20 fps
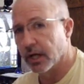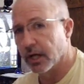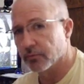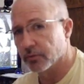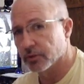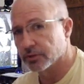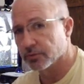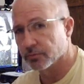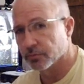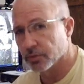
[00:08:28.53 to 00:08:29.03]
I
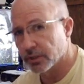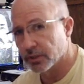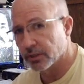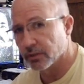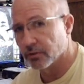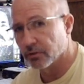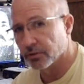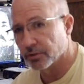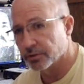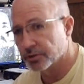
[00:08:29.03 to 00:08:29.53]
wasn't really
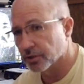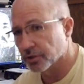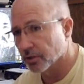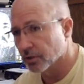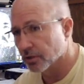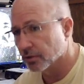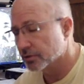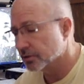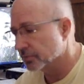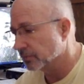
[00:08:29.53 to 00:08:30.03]
going to
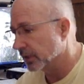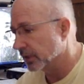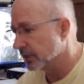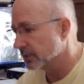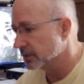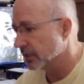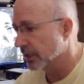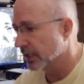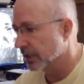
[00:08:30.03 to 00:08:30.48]
church because I